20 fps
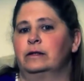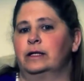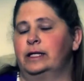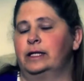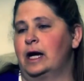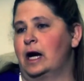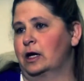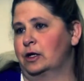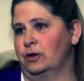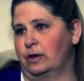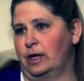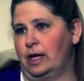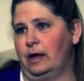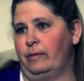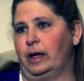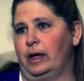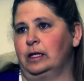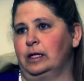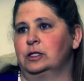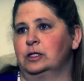the doctor
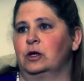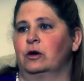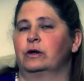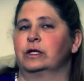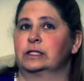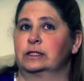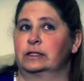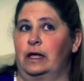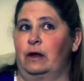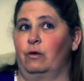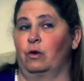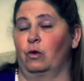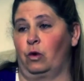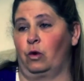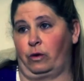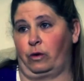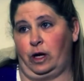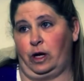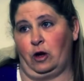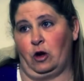came in and told us they were
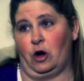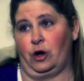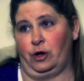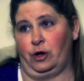working on